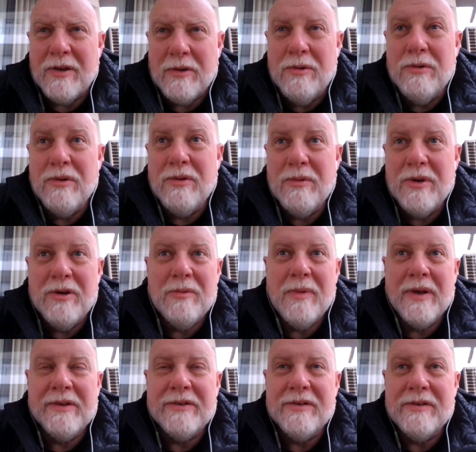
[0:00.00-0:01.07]
Who are the real
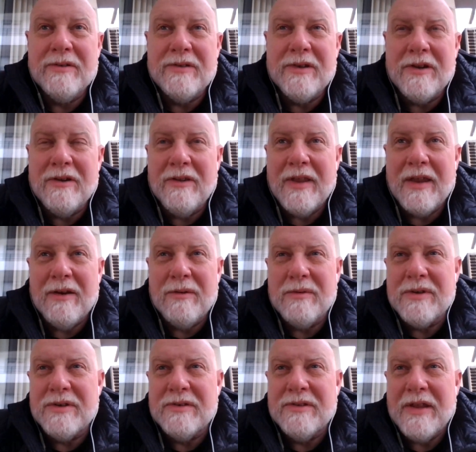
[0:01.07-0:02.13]
monsters? You know, that
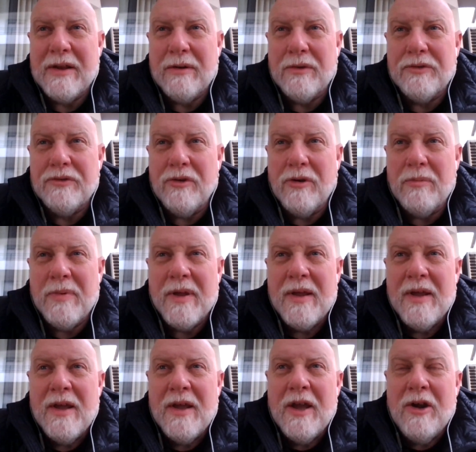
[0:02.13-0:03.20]
always, that old trope,
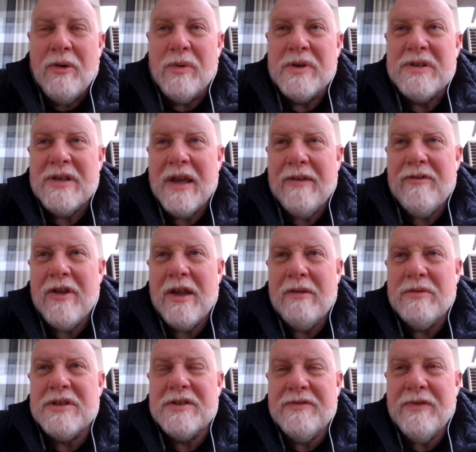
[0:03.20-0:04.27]
which every
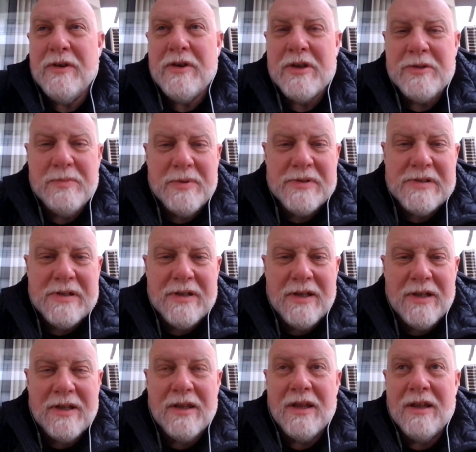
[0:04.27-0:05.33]
which is very explicit
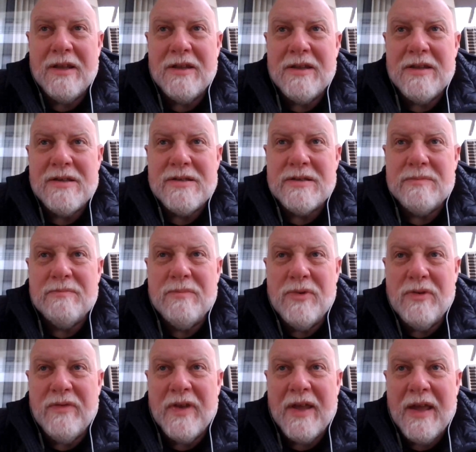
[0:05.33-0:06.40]
in in this
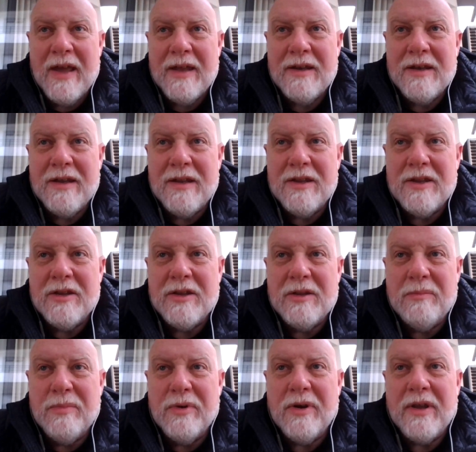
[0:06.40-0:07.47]
movie and in the
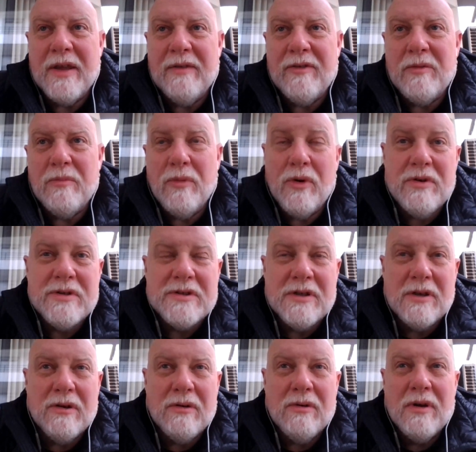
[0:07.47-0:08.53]
book even more
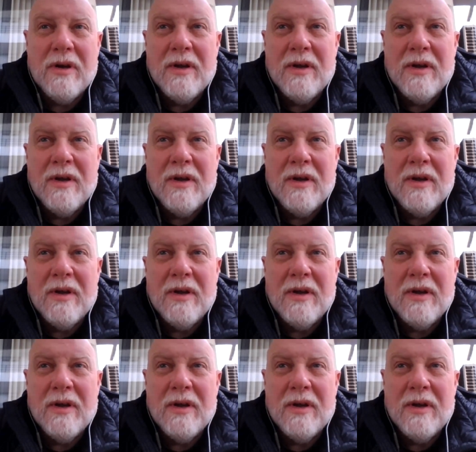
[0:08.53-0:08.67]
so.